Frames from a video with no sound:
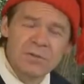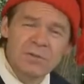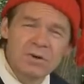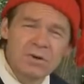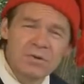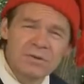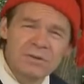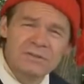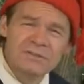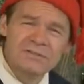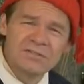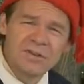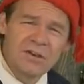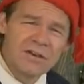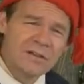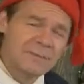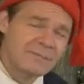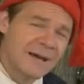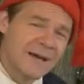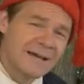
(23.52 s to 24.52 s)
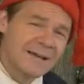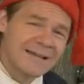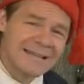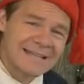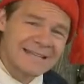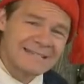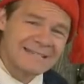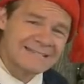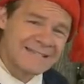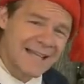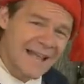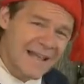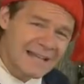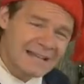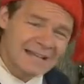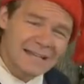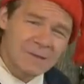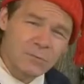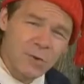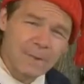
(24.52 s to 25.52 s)
we're going to talk about
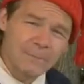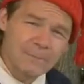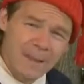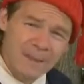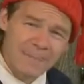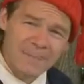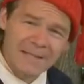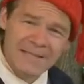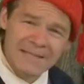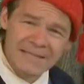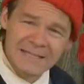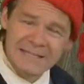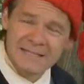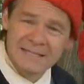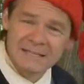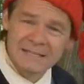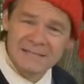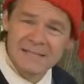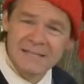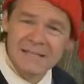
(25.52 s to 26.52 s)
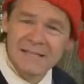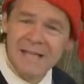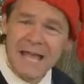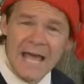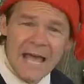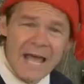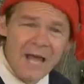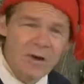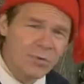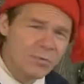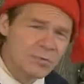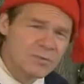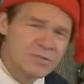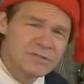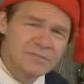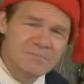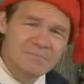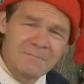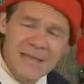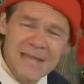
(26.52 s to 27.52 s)
exactly what pemmican is, how it
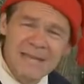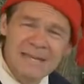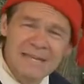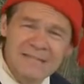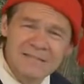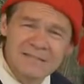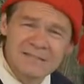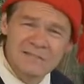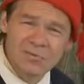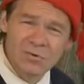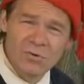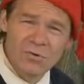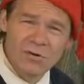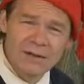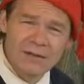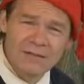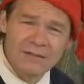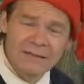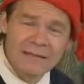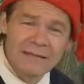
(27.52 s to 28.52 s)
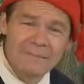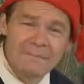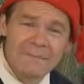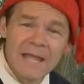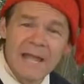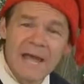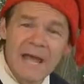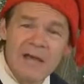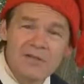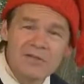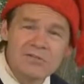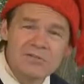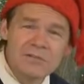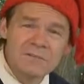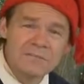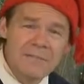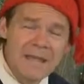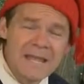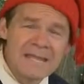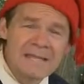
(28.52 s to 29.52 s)
was made historically, how you
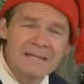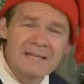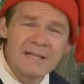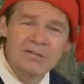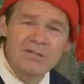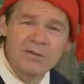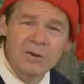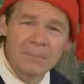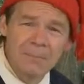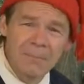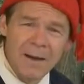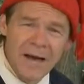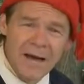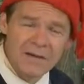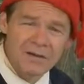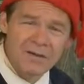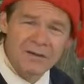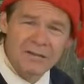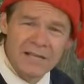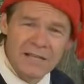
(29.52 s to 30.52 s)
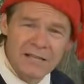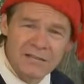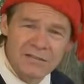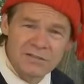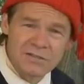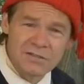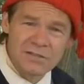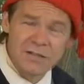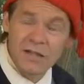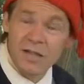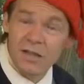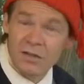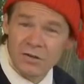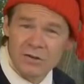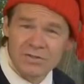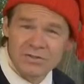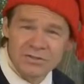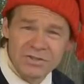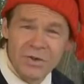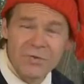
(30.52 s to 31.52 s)
can make it in your modern kitchen, and
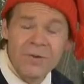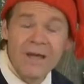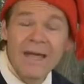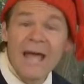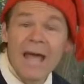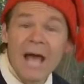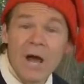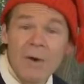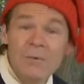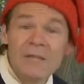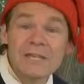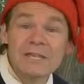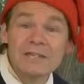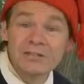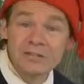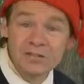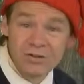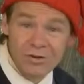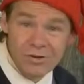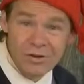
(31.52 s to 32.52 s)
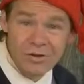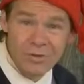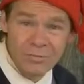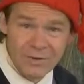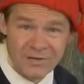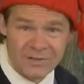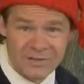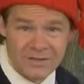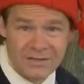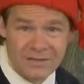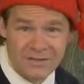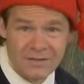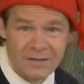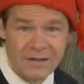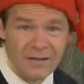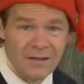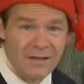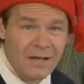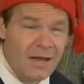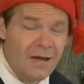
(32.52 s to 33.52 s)
also how we can cook with it,
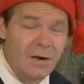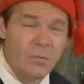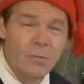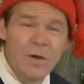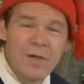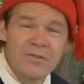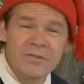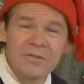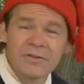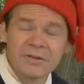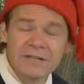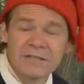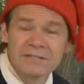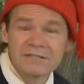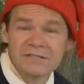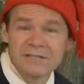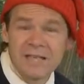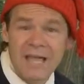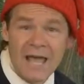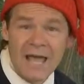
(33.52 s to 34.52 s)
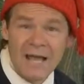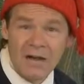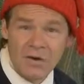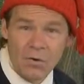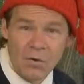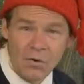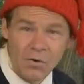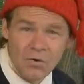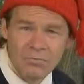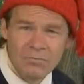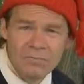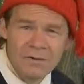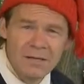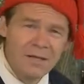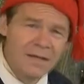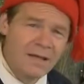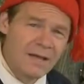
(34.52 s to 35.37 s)
whether it's at home,